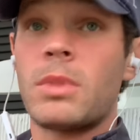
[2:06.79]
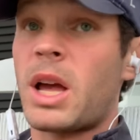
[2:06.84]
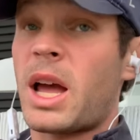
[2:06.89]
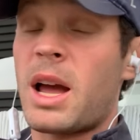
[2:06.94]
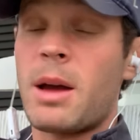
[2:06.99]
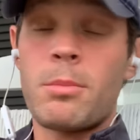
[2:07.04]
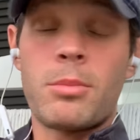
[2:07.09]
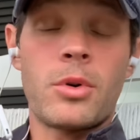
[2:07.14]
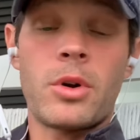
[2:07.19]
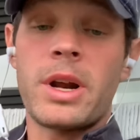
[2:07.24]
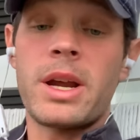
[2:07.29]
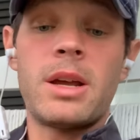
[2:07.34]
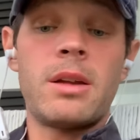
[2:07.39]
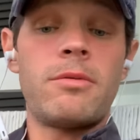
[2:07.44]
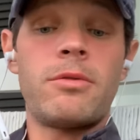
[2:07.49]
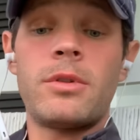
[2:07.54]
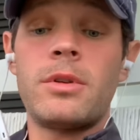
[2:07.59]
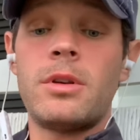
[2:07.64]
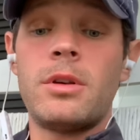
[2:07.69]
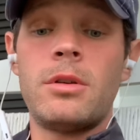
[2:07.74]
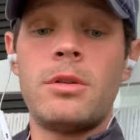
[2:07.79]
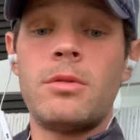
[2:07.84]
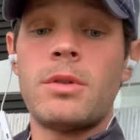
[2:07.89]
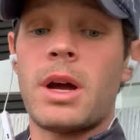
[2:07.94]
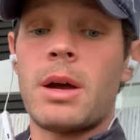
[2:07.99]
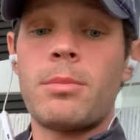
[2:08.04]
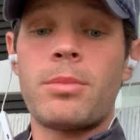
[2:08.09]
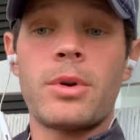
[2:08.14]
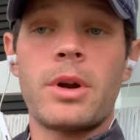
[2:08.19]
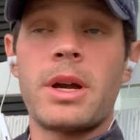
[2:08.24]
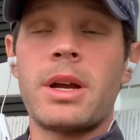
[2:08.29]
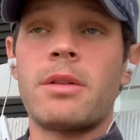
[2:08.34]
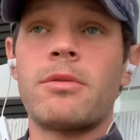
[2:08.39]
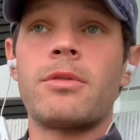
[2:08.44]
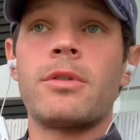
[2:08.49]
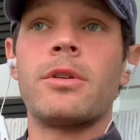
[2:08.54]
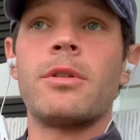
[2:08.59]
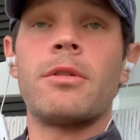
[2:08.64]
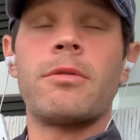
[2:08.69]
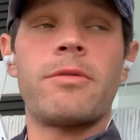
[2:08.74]
I'm praying for you. I'm praying for
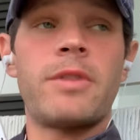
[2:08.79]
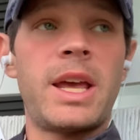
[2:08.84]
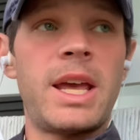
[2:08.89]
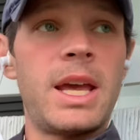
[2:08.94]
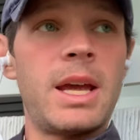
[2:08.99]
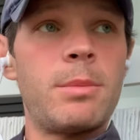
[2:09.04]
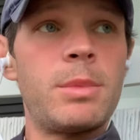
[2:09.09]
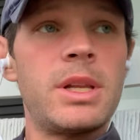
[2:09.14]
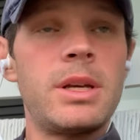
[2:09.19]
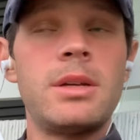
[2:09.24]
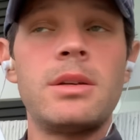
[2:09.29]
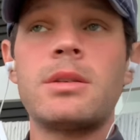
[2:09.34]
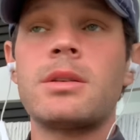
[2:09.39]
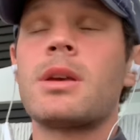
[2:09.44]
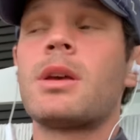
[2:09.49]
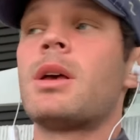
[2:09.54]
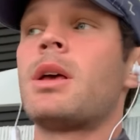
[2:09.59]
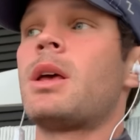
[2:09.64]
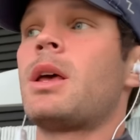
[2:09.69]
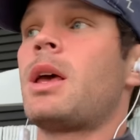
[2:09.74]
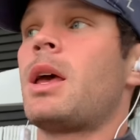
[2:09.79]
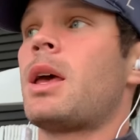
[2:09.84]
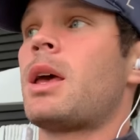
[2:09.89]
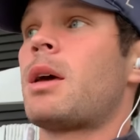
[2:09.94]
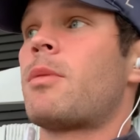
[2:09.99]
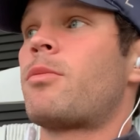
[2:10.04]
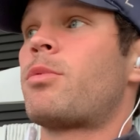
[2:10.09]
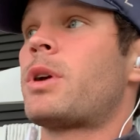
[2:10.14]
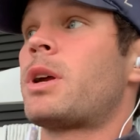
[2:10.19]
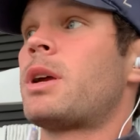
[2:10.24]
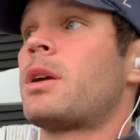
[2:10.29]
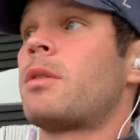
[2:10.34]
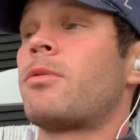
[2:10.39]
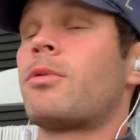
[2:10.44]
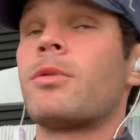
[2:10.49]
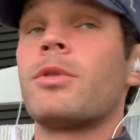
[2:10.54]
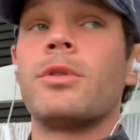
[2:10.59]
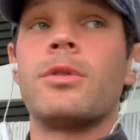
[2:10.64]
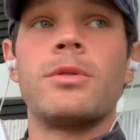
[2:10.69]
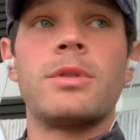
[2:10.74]
your families and praying
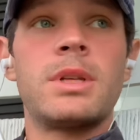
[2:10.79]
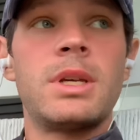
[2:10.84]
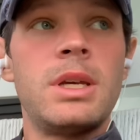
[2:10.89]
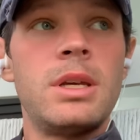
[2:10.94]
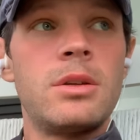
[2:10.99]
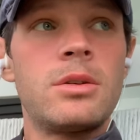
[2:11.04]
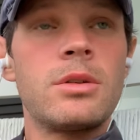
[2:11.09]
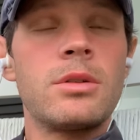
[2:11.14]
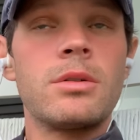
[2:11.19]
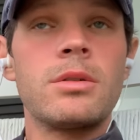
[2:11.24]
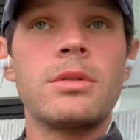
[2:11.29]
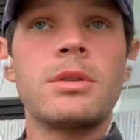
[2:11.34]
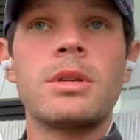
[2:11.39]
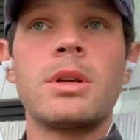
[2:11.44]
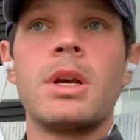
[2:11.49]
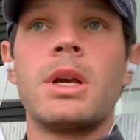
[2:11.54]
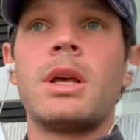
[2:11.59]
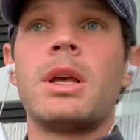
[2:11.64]
for your teachers,